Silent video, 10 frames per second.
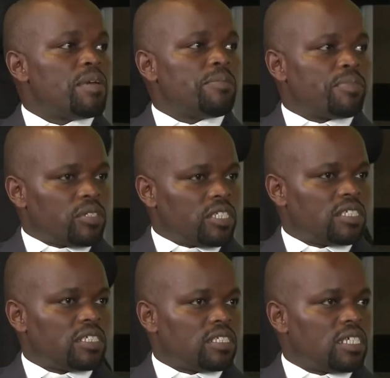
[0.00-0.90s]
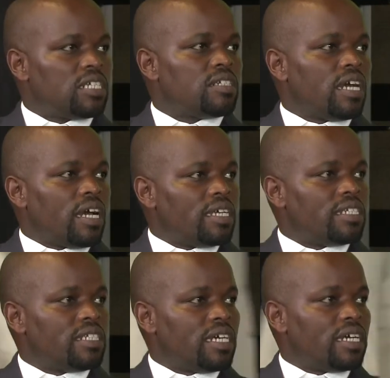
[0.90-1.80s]
many processes. In, uh,
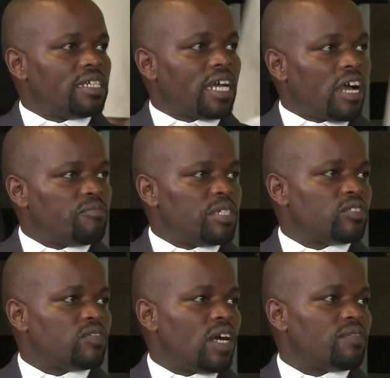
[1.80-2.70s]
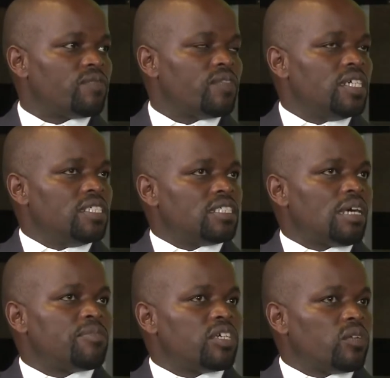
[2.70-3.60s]
in, uh, in the government, we have
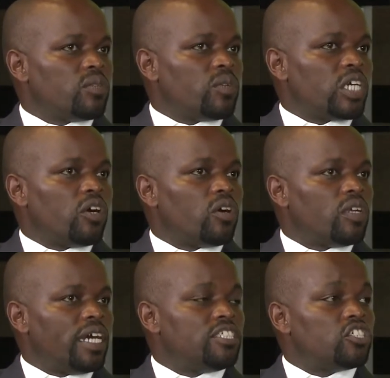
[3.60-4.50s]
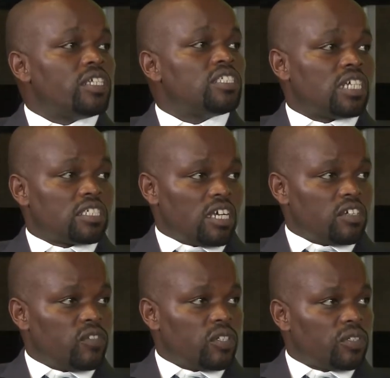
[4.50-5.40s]
something we call a joint sector
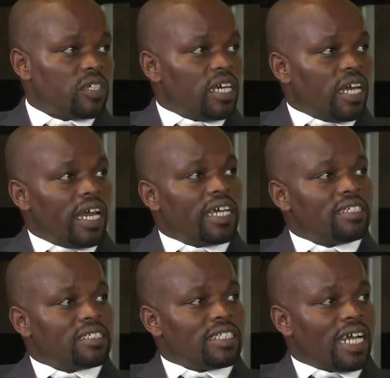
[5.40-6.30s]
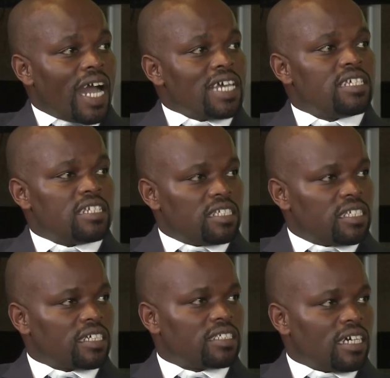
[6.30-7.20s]
review. And the ICT
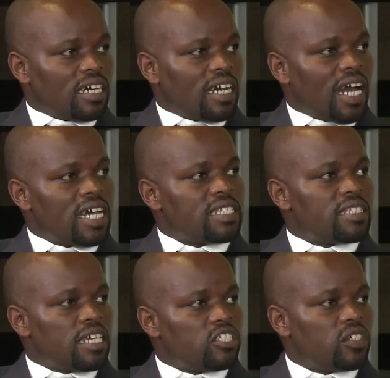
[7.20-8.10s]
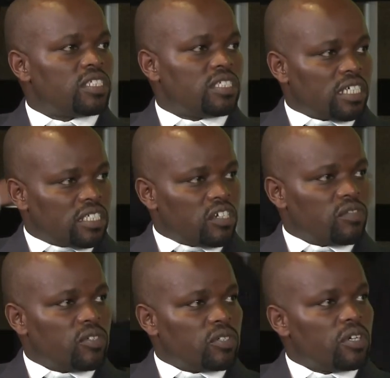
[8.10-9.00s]
sector has a joint sector
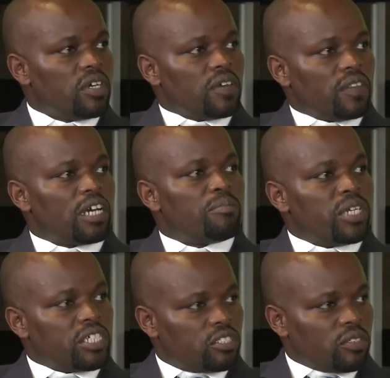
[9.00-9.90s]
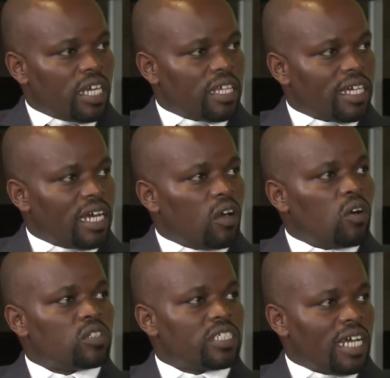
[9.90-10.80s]
review that brings together
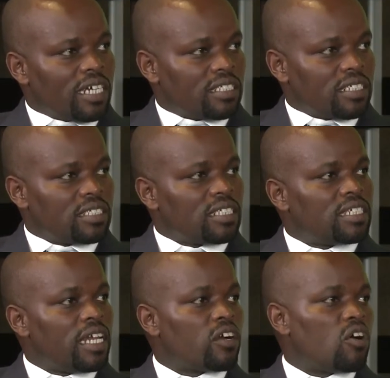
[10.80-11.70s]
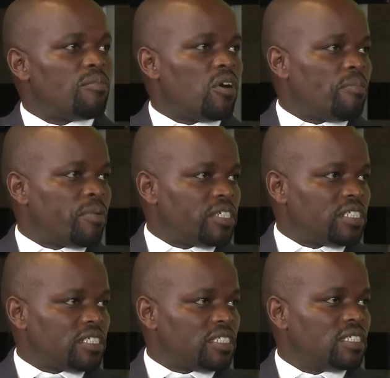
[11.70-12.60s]
all the actors, the telecom
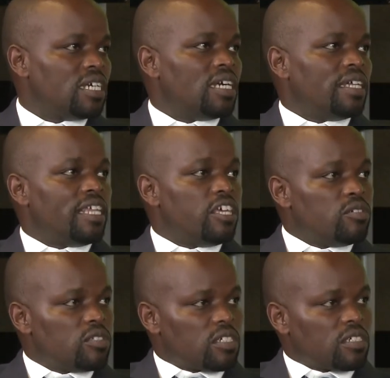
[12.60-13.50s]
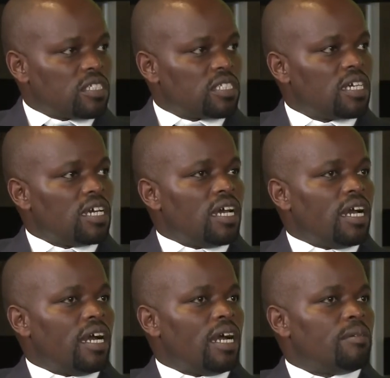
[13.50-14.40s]
operators, the users,
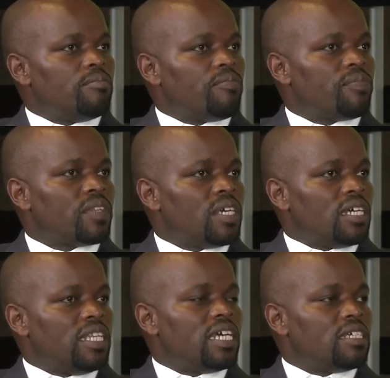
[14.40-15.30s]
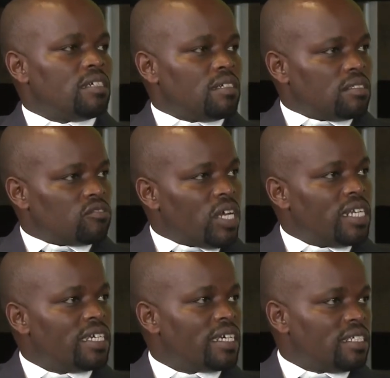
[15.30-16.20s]
um, the uh,
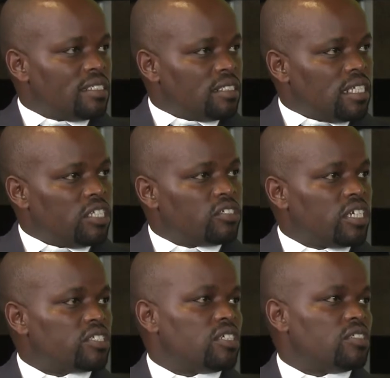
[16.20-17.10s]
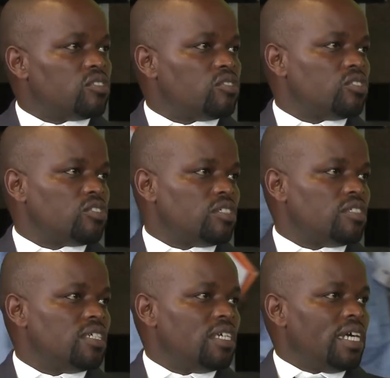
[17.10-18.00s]
training and education
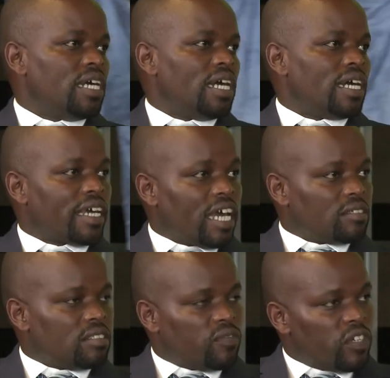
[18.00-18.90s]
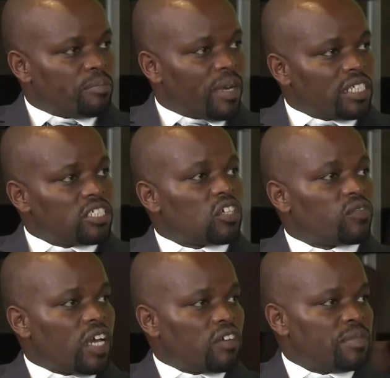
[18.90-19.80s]
institution, uh, different branches
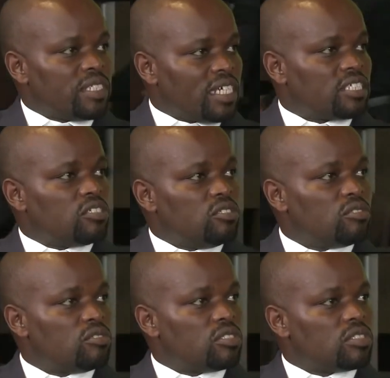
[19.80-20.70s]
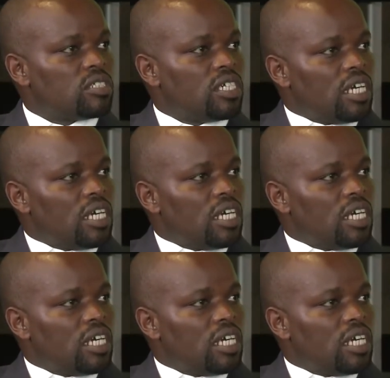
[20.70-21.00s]
of government that use